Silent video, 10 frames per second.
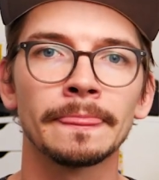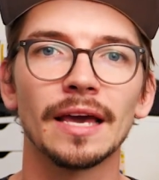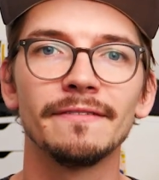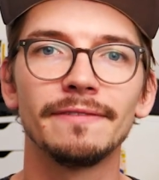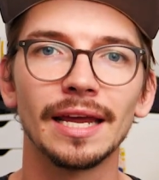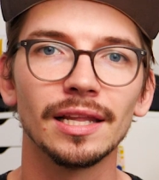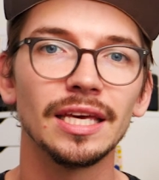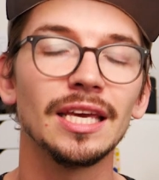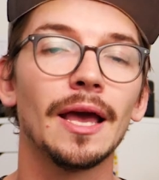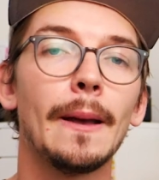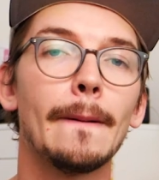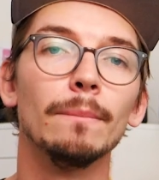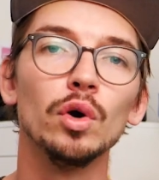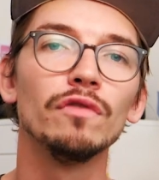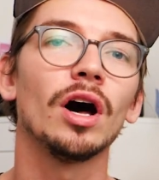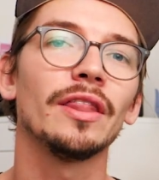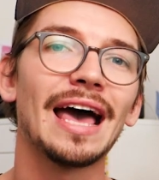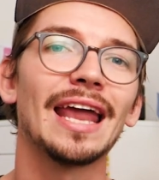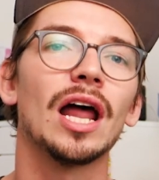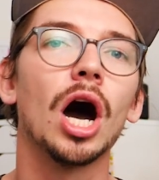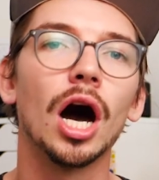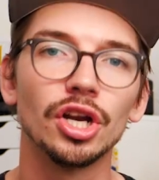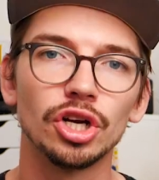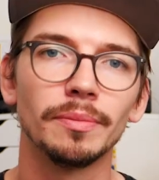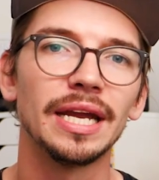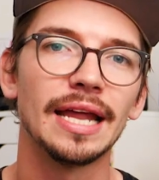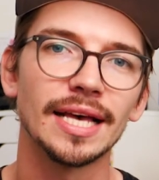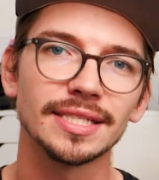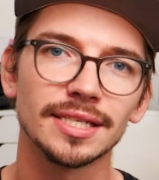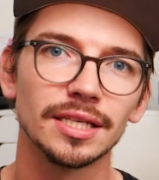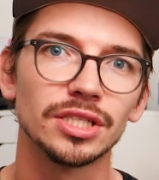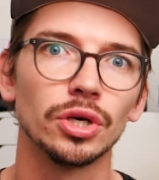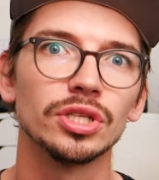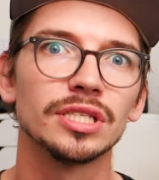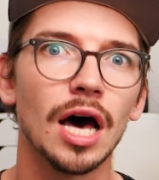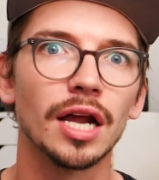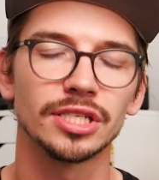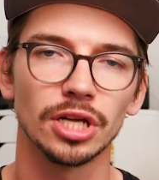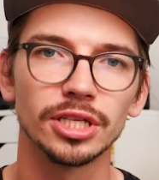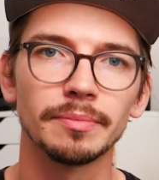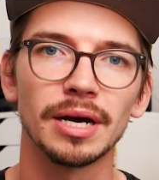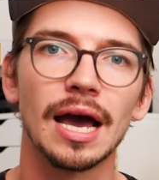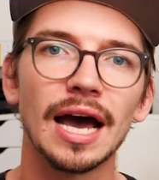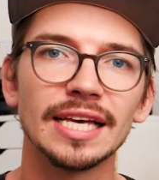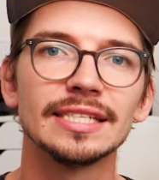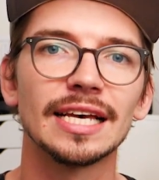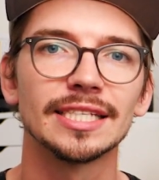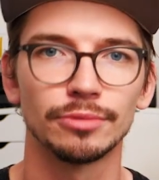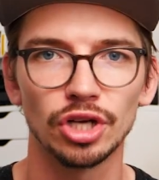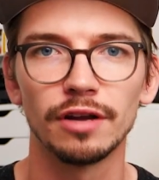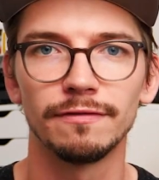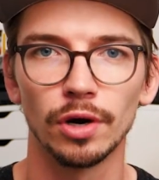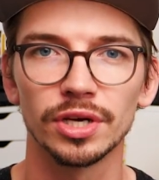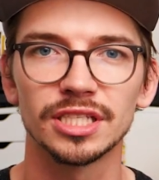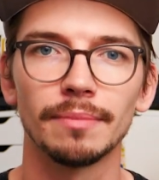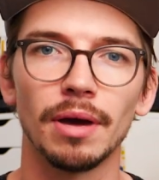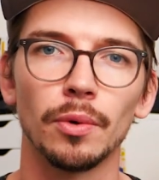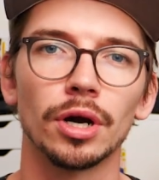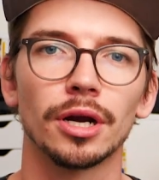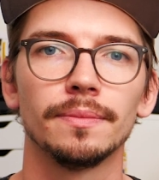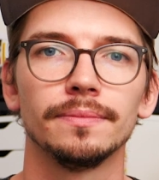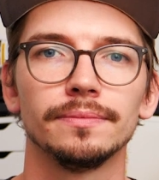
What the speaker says: and finally, move all that under my desk so it's not assaulting my eyes as I'm trying to focus on my work.